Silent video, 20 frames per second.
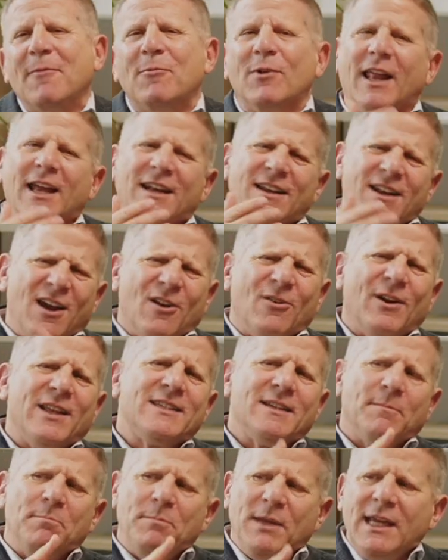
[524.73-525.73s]
And we're like, no,
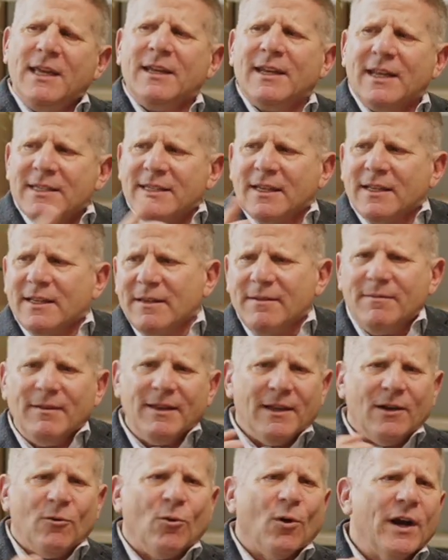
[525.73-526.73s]
it's a beat, it's a
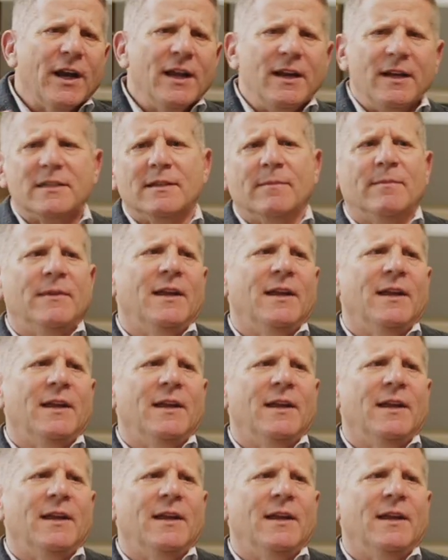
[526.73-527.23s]
organism.